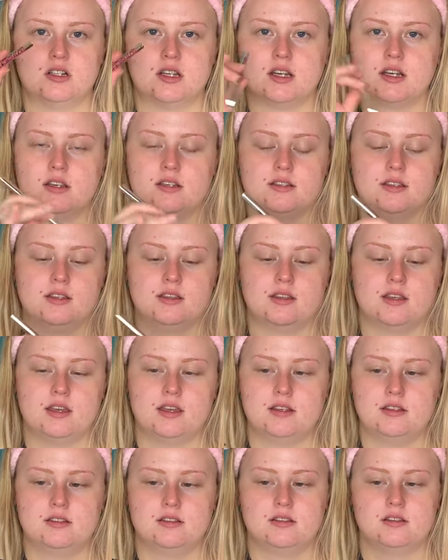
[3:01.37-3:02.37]
try using
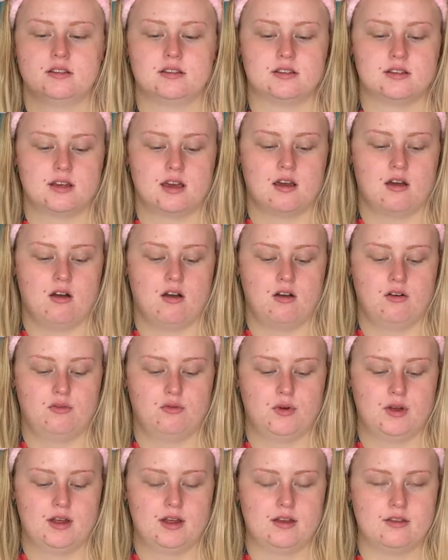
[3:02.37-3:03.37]
this to start off
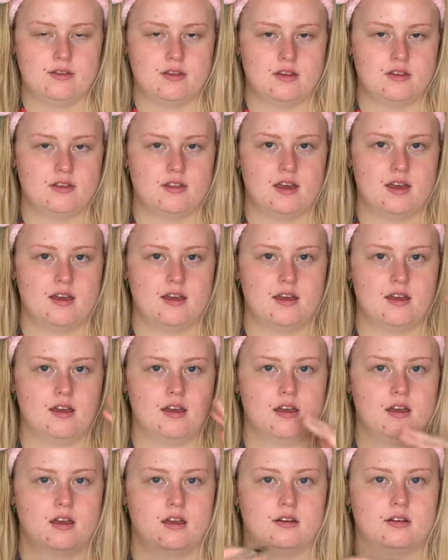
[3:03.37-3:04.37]
with and
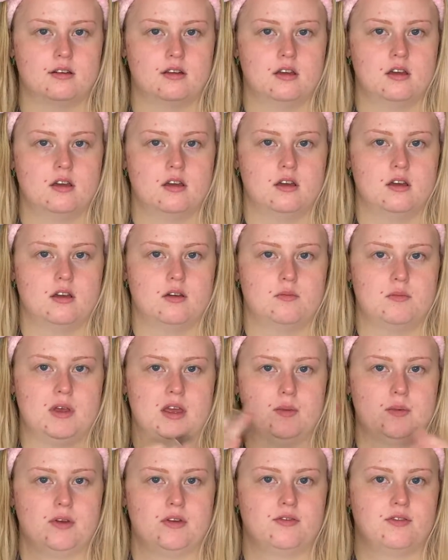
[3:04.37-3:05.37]
then
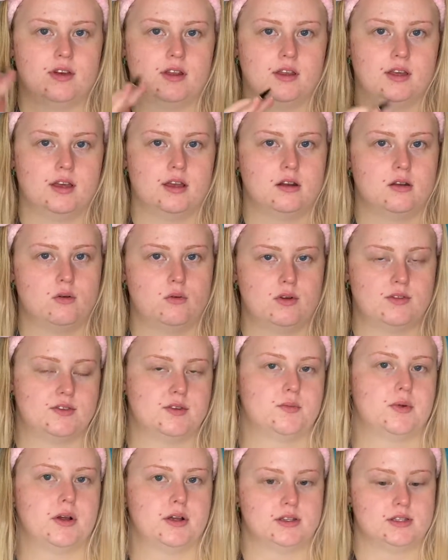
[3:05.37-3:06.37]
maybe fill in with the
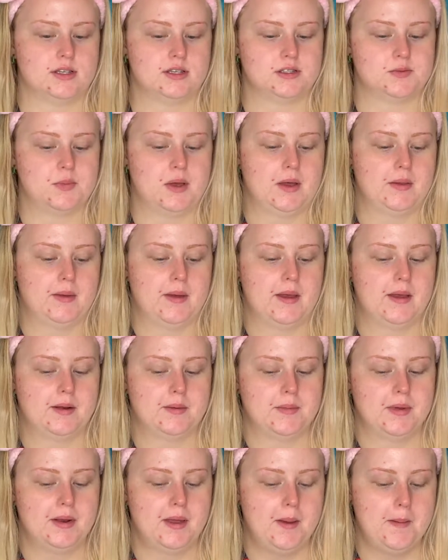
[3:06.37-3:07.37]
Browsings palette in a
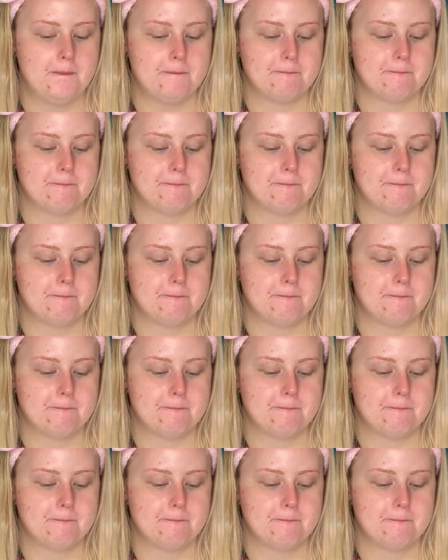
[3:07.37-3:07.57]
minute.